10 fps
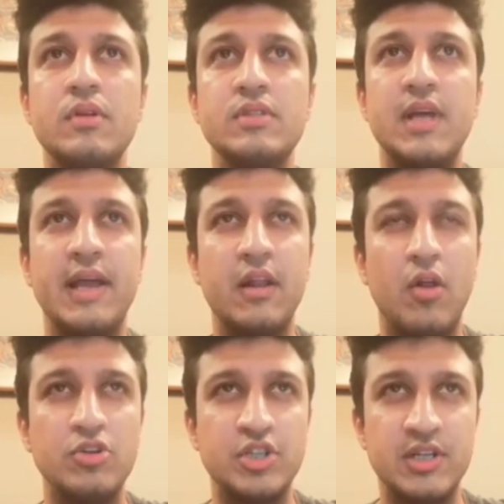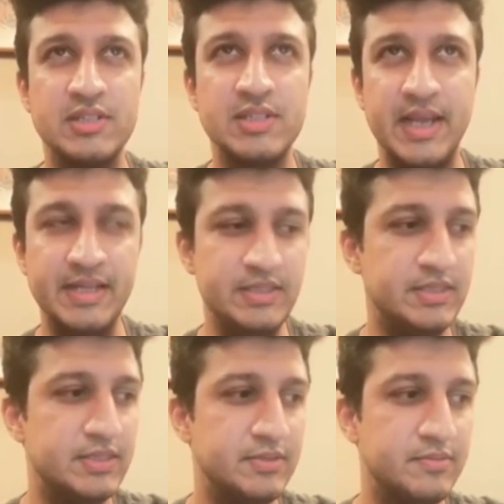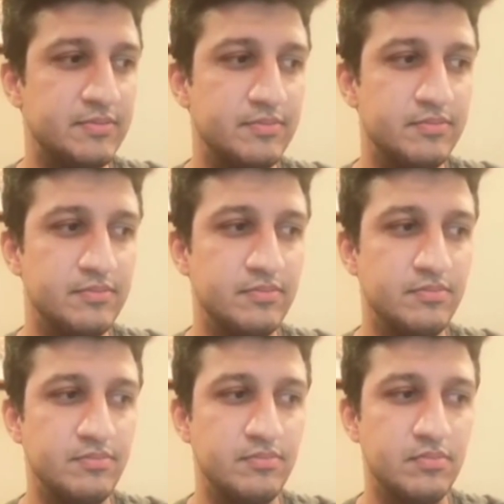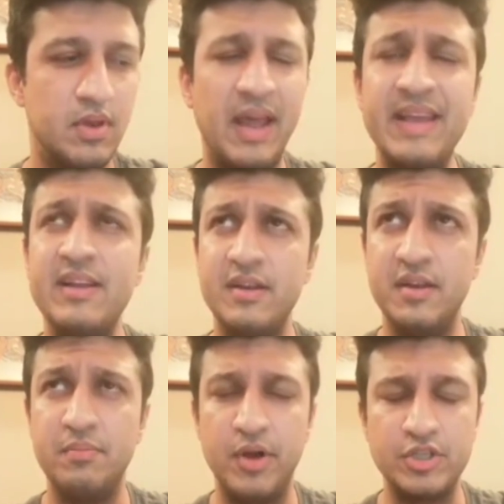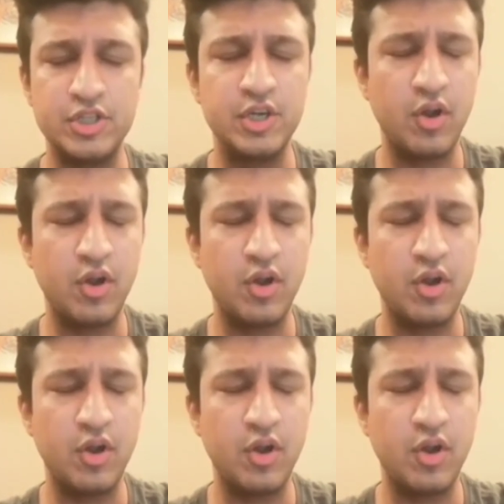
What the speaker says: psychological states like depression,